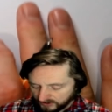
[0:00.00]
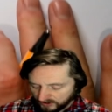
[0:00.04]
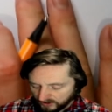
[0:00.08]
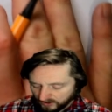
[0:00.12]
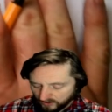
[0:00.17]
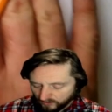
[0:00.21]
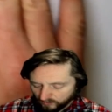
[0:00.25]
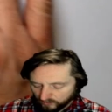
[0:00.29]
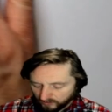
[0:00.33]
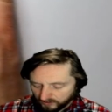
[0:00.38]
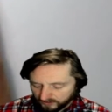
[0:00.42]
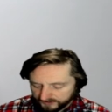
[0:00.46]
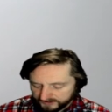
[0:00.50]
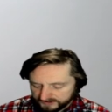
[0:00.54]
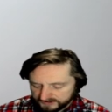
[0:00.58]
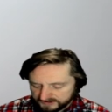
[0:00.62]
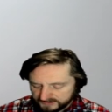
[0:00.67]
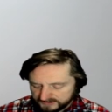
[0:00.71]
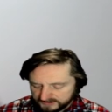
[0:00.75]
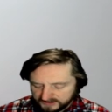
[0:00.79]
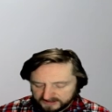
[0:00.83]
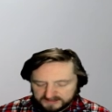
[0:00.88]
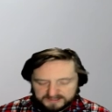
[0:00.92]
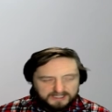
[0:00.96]
Well, this
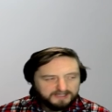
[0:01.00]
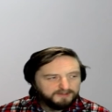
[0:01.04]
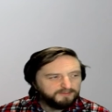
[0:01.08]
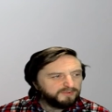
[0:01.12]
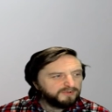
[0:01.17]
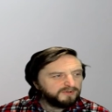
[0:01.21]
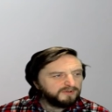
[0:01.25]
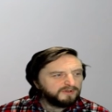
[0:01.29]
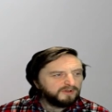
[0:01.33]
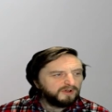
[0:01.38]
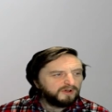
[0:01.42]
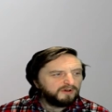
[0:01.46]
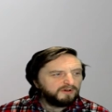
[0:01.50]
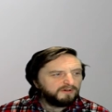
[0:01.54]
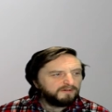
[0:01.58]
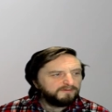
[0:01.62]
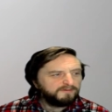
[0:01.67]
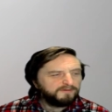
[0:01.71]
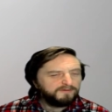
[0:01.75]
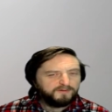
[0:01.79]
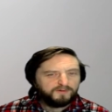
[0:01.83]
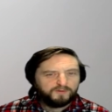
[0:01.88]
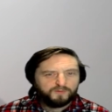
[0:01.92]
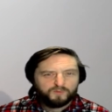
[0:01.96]
is an example of
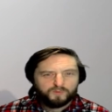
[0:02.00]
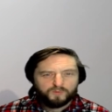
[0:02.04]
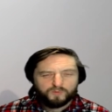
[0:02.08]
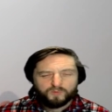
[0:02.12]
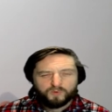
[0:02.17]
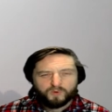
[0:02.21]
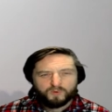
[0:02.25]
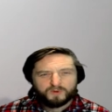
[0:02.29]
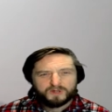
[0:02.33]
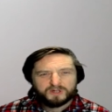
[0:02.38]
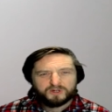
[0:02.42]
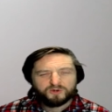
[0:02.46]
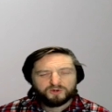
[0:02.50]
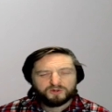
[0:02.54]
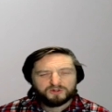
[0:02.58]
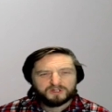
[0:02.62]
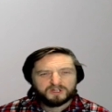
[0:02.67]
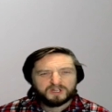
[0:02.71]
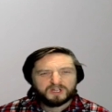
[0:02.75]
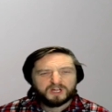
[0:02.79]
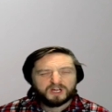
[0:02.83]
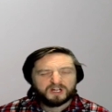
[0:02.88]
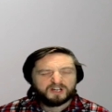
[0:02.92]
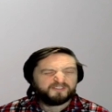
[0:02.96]
what we call
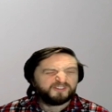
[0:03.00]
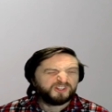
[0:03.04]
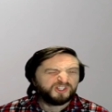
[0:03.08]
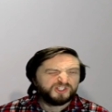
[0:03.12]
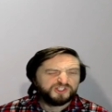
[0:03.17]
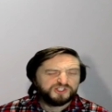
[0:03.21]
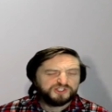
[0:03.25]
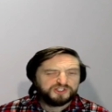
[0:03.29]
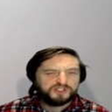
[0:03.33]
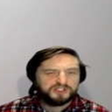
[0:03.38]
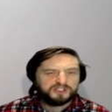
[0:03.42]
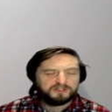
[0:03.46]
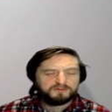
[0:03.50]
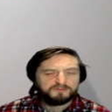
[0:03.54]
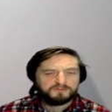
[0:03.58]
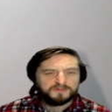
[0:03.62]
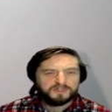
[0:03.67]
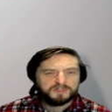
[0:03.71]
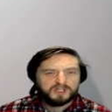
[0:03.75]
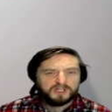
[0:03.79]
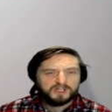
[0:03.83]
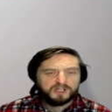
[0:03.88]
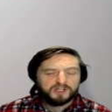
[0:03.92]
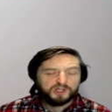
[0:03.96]
kind of an assumed
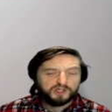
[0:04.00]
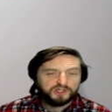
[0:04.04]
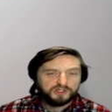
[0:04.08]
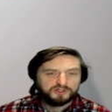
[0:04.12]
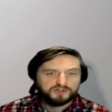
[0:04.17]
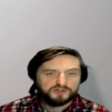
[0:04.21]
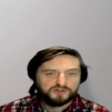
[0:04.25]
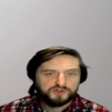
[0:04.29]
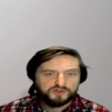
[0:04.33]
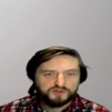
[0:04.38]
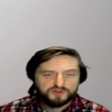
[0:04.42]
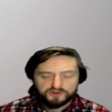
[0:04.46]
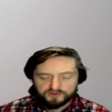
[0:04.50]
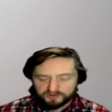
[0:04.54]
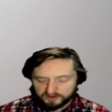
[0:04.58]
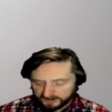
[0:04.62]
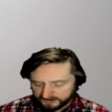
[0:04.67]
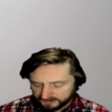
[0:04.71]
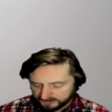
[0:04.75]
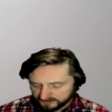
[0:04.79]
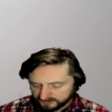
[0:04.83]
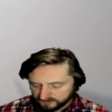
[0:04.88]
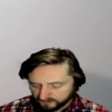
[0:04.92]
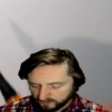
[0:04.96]

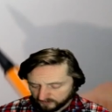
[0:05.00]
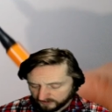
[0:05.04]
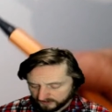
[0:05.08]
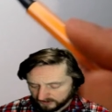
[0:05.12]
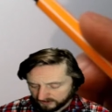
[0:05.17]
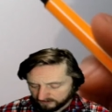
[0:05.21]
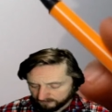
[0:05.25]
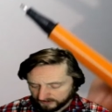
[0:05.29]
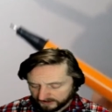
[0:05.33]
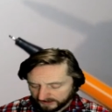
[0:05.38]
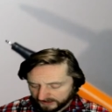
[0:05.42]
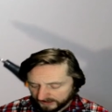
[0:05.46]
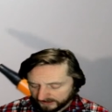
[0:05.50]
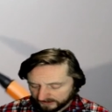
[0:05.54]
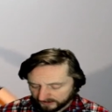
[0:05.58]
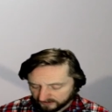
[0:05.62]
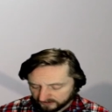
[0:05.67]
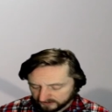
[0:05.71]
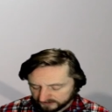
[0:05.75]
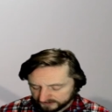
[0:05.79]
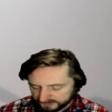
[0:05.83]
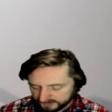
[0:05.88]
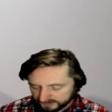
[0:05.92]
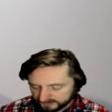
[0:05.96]
constraint within a
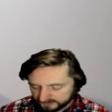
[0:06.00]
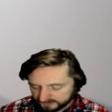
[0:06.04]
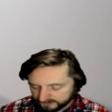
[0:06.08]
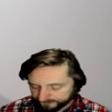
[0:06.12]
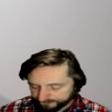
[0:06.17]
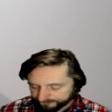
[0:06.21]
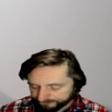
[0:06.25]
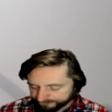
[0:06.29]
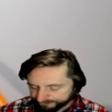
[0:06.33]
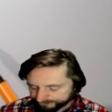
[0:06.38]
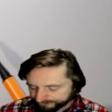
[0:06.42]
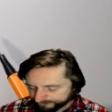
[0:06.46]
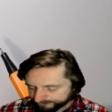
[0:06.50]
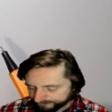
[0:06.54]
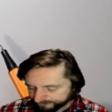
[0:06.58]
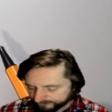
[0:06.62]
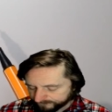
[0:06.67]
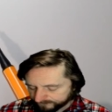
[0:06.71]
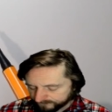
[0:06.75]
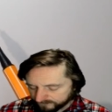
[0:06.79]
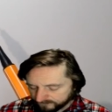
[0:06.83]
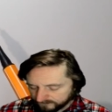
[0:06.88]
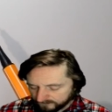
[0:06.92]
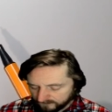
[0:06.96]
mechanical system.
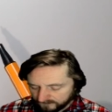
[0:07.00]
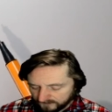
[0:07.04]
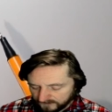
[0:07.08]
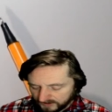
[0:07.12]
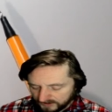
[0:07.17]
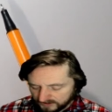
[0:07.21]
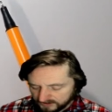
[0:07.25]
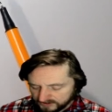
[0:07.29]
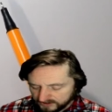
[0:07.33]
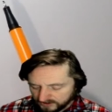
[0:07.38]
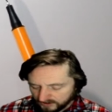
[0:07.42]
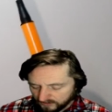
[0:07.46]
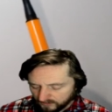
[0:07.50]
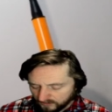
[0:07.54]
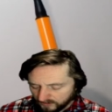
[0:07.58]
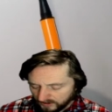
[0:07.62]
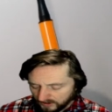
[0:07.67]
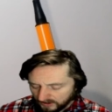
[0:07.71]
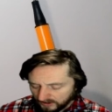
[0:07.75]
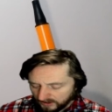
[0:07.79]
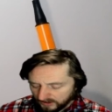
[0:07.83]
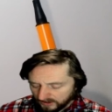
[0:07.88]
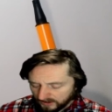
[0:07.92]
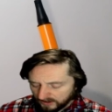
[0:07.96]
So
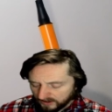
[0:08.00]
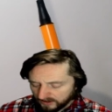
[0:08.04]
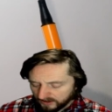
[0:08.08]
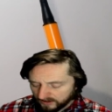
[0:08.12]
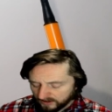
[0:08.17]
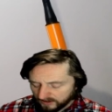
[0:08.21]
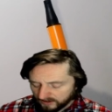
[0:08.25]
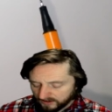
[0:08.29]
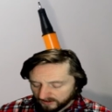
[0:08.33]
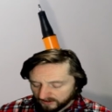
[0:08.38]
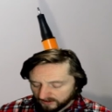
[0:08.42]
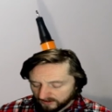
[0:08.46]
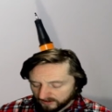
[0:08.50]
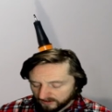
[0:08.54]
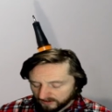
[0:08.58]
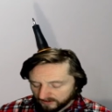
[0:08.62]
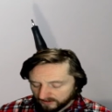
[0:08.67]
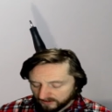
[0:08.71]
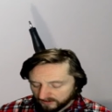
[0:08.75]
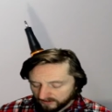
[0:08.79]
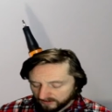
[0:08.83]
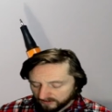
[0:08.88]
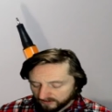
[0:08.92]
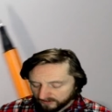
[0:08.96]

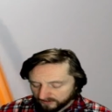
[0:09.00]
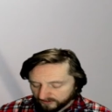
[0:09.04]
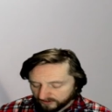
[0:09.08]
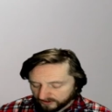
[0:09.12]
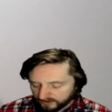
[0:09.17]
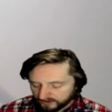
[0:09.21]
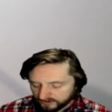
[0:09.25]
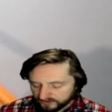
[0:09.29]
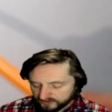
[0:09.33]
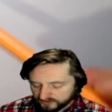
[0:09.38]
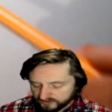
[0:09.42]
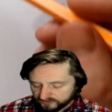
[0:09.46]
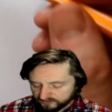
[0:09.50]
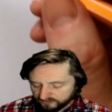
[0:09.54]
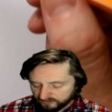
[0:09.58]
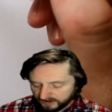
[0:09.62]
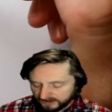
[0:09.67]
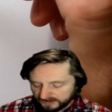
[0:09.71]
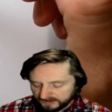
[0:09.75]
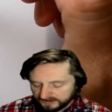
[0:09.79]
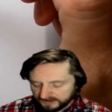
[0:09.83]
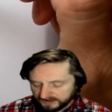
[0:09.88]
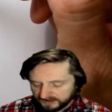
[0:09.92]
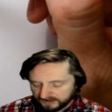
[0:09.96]
the
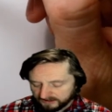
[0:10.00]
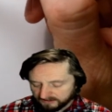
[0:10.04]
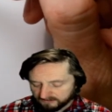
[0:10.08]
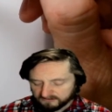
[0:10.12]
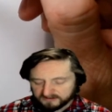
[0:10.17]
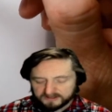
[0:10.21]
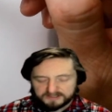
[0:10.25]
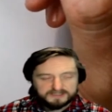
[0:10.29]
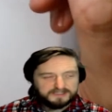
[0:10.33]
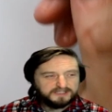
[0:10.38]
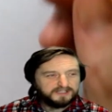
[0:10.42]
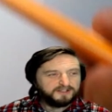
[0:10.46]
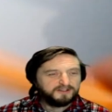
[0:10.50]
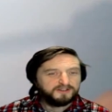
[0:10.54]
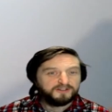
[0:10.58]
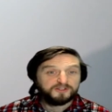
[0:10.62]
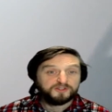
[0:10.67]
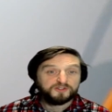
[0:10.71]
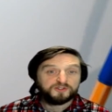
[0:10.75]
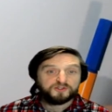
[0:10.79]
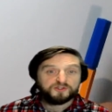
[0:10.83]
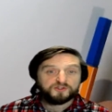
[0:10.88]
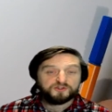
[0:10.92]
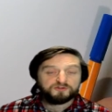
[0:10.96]
constraint here is that the
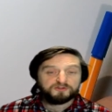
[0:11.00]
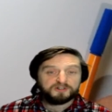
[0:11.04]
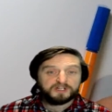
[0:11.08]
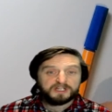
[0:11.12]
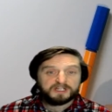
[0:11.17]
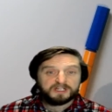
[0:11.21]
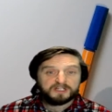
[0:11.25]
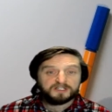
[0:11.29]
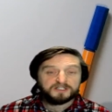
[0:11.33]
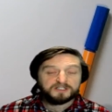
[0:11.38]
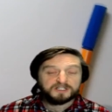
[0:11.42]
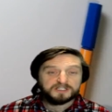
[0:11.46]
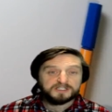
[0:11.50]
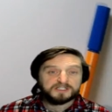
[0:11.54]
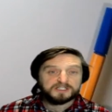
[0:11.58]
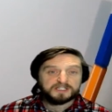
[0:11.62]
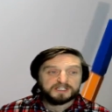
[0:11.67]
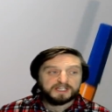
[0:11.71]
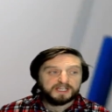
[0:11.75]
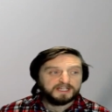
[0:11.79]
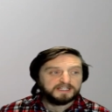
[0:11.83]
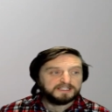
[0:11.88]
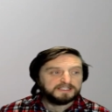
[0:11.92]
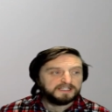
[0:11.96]
string doesn't
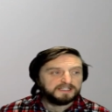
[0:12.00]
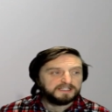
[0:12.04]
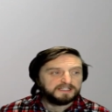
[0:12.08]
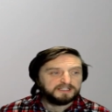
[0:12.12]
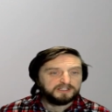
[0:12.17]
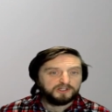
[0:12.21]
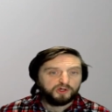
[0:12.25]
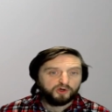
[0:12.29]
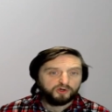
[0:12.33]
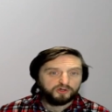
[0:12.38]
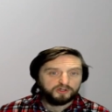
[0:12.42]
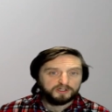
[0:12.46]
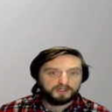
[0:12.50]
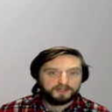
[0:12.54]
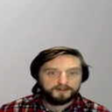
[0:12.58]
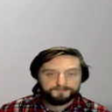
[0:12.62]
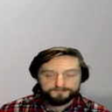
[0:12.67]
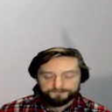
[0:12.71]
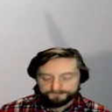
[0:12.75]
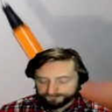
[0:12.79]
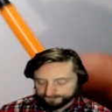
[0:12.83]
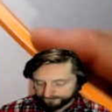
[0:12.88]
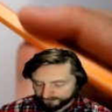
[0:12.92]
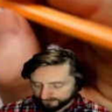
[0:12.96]
get any longer.
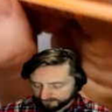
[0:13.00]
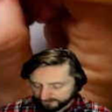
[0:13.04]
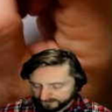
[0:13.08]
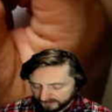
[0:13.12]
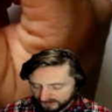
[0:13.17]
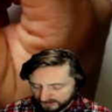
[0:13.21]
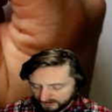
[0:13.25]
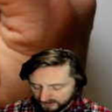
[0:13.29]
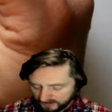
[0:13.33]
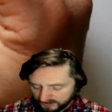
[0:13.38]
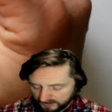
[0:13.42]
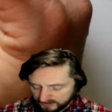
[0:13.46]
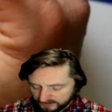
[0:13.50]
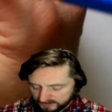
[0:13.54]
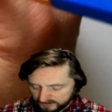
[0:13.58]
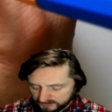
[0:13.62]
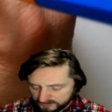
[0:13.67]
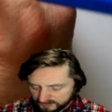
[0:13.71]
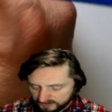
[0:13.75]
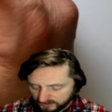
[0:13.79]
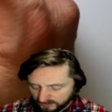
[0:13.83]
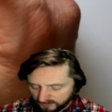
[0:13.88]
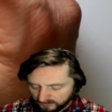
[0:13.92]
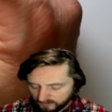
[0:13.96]

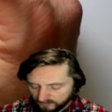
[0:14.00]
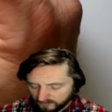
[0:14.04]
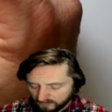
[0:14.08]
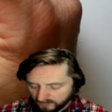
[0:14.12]
So